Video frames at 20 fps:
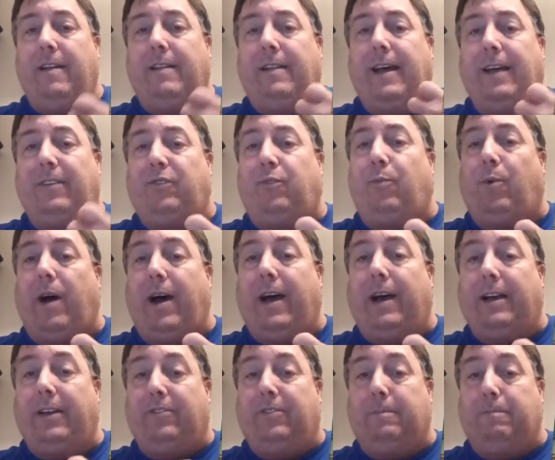That's
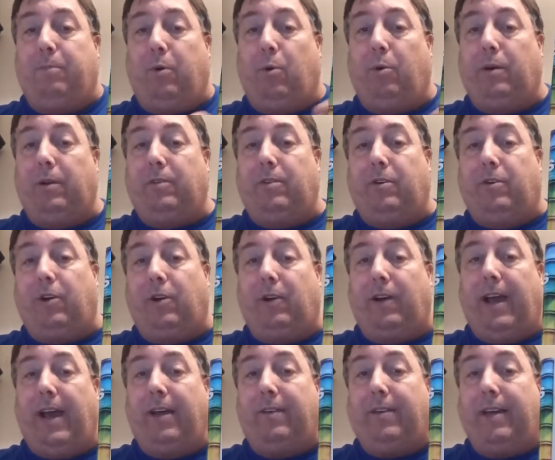why it's important to
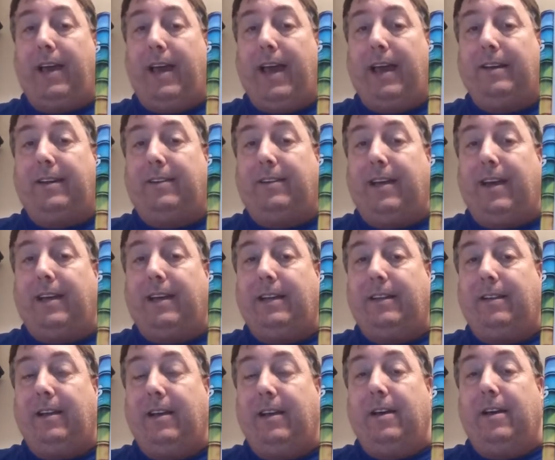learn how to
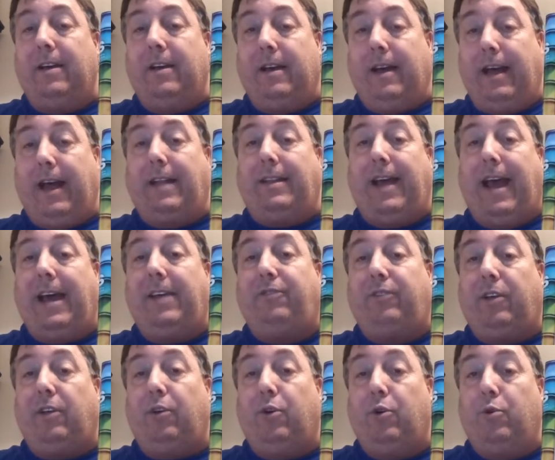annotate,
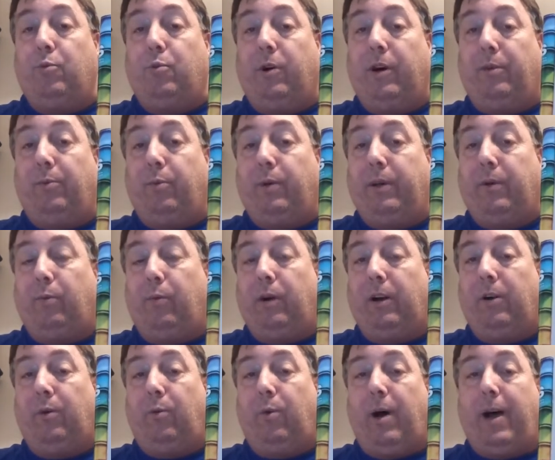asking who, what, when,
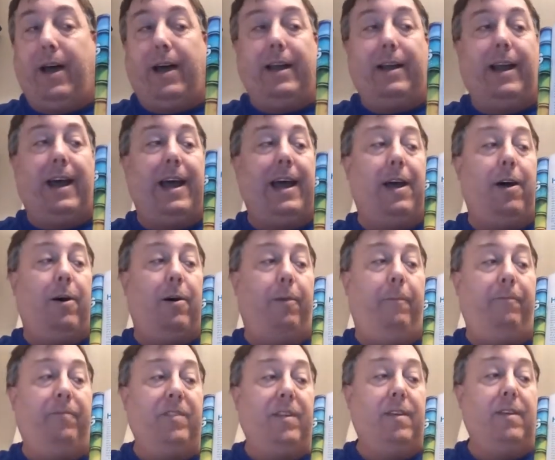where, why, and
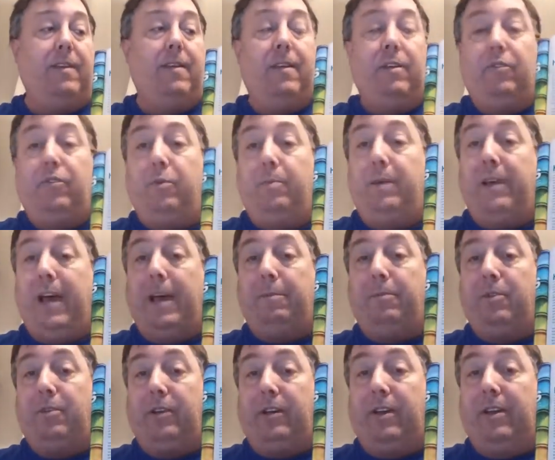how, to be
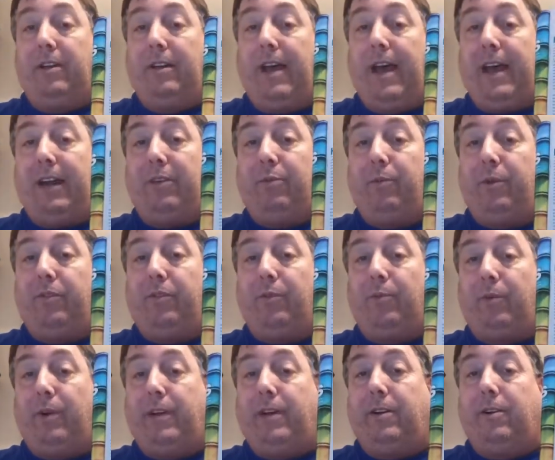able to connect with the
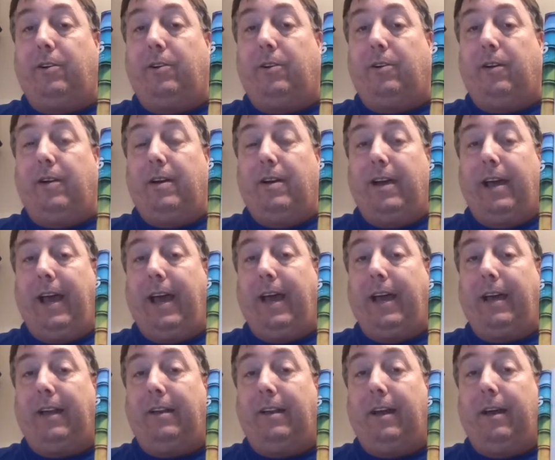reader
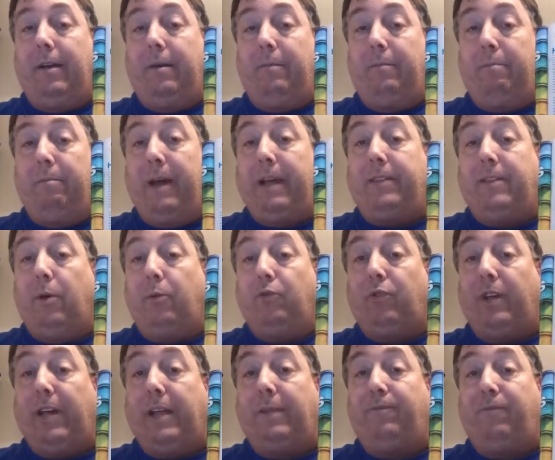and make
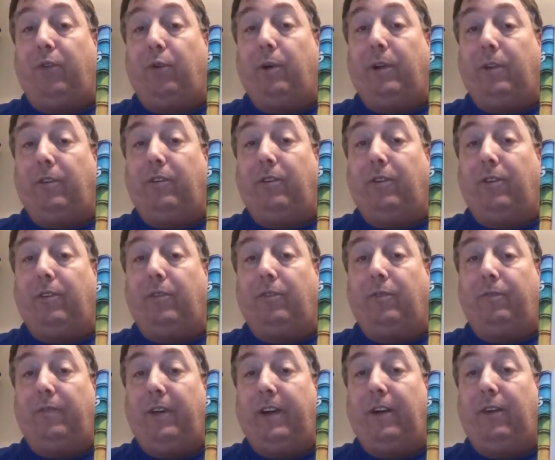those
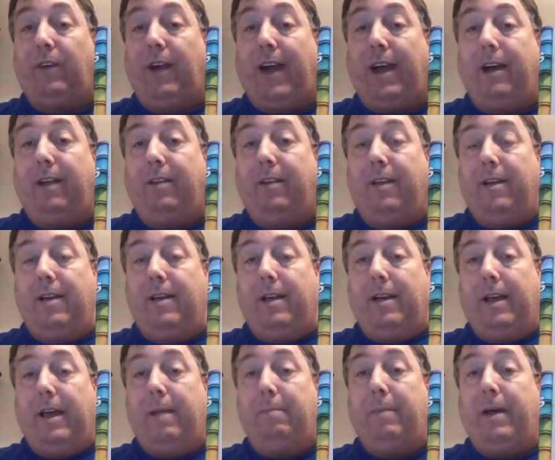inferences, figure out
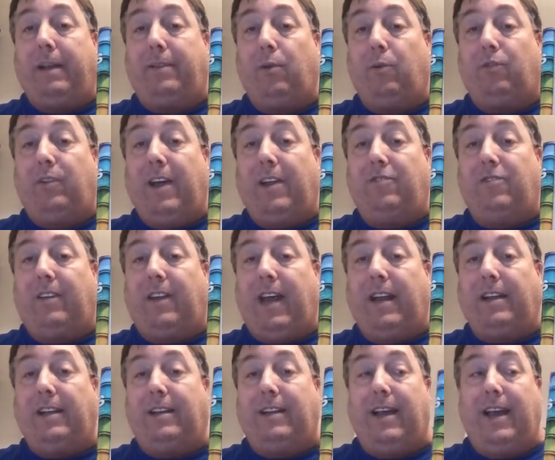and make those
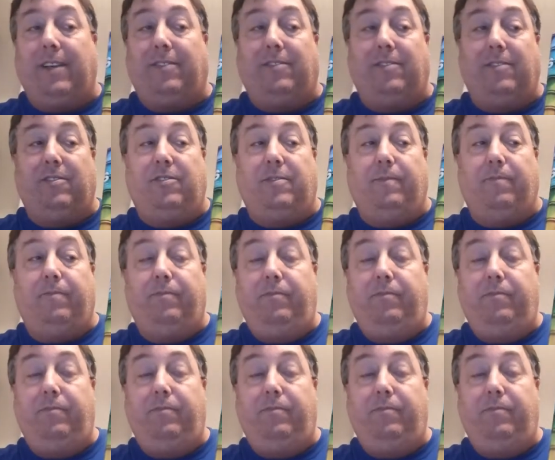educated guesses.